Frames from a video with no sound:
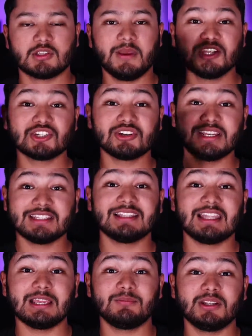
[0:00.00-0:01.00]
So make sure to hit the
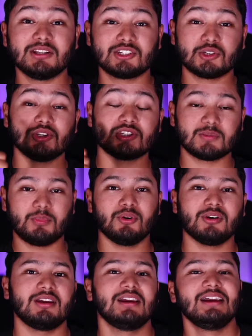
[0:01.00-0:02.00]
like button to show your
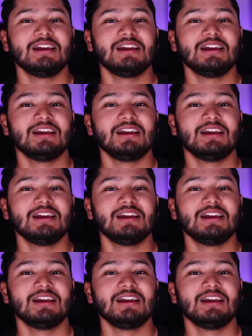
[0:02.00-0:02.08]
support